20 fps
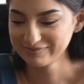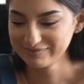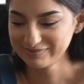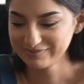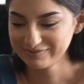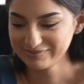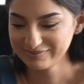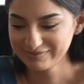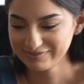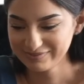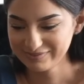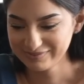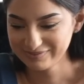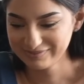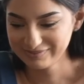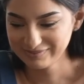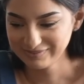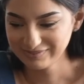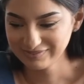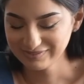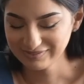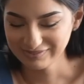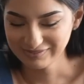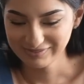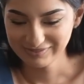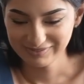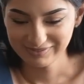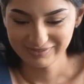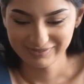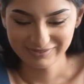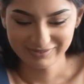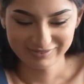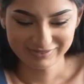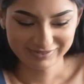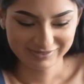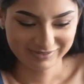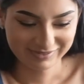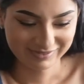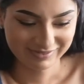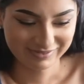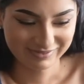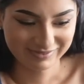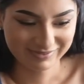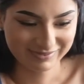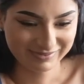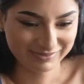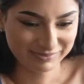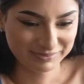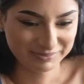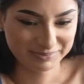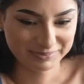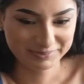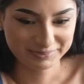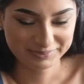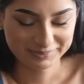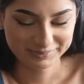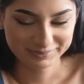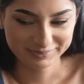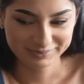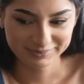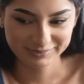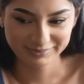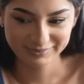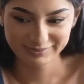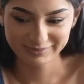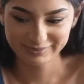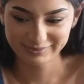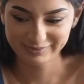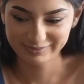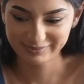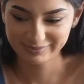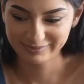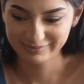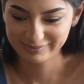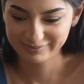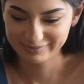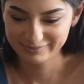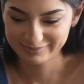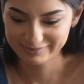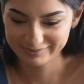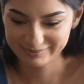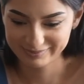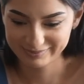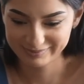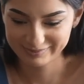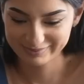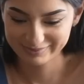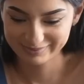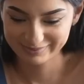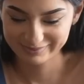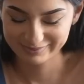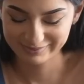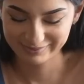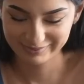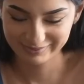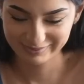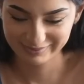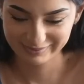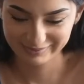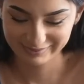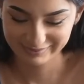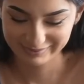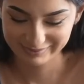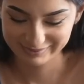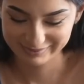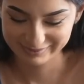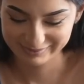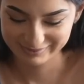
(silent)